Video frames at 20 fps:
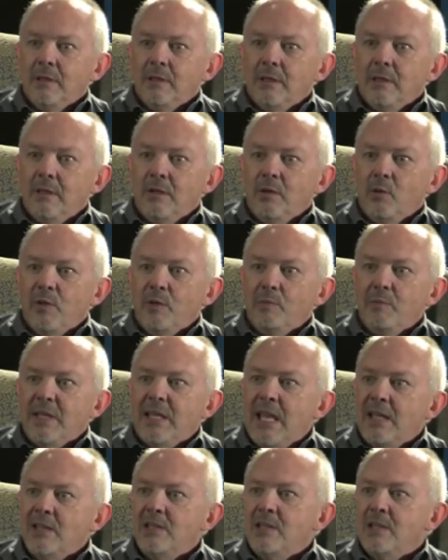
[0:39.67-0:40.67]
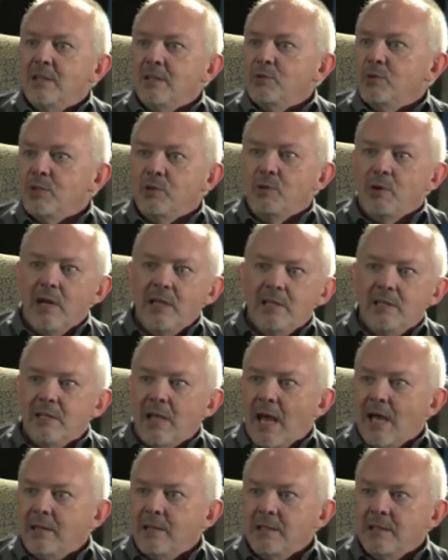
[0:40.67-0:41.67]
you know, with Mackenzie, there's great
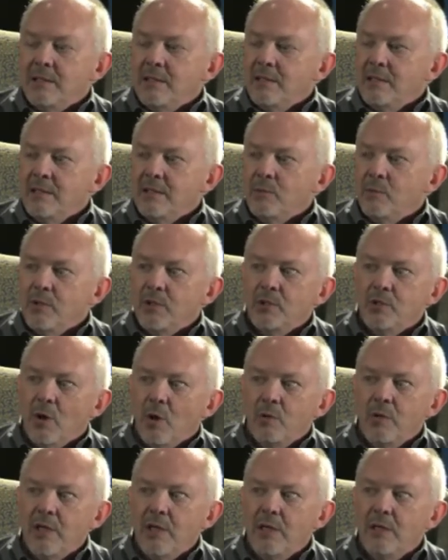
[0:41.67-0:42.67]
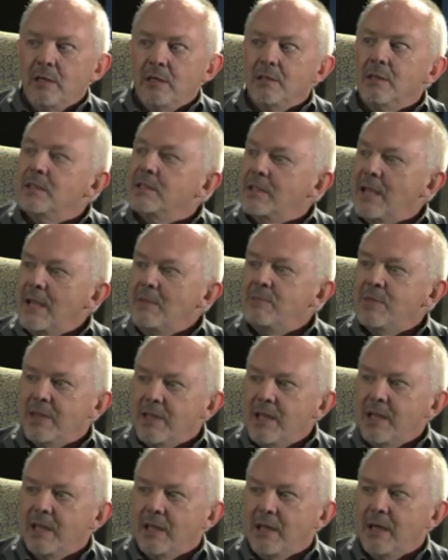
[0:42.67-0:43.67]
sadnesses, and with Tony, the same
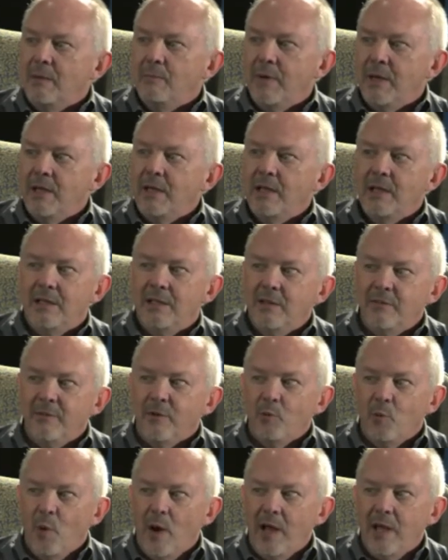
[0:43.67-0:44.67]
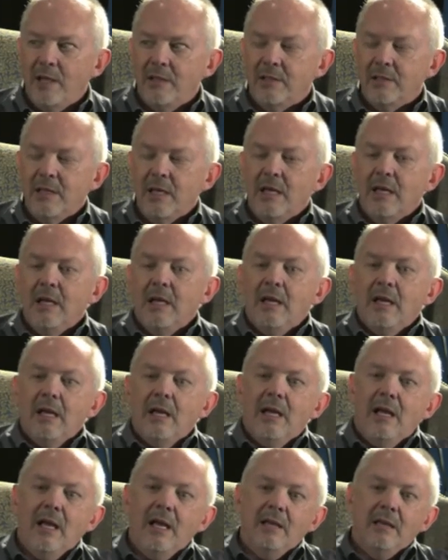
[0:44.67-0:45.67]
thing, but in different ways.
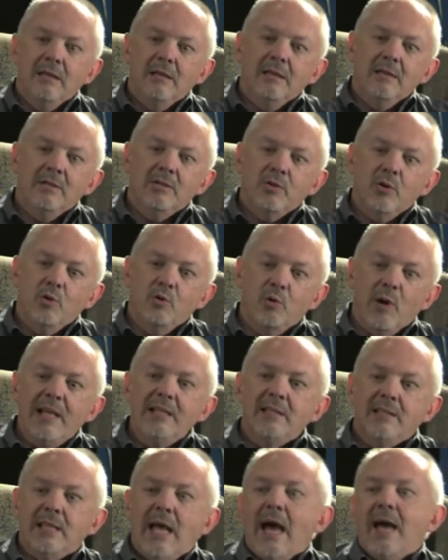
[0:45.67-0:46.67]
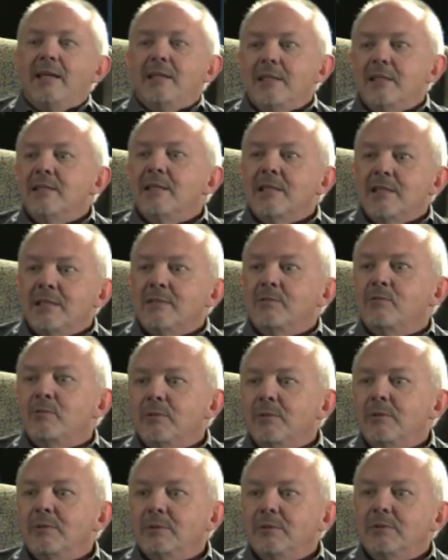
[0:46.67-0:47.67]
And so great sadness
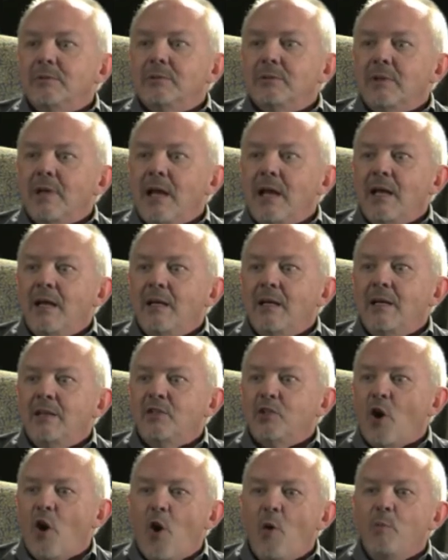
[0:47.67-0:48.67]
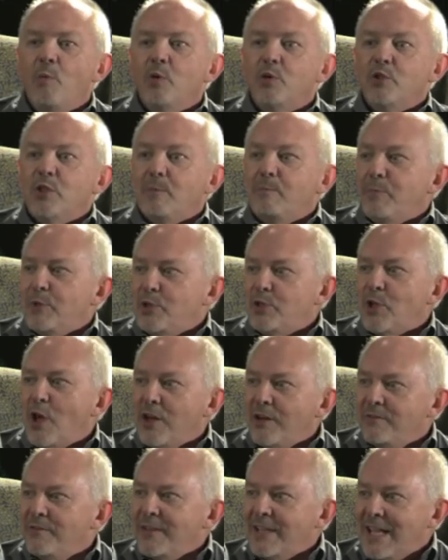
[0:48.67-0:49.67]
it's almost a
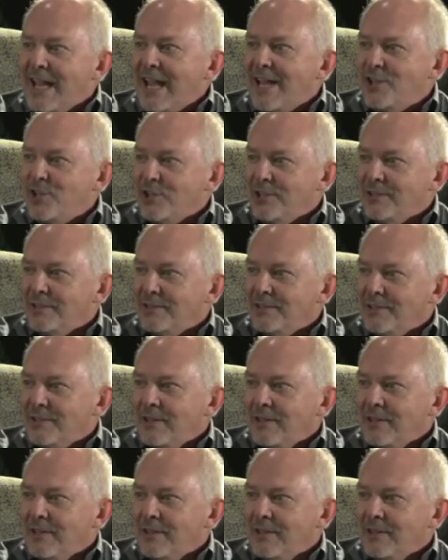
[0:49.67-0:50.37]
personification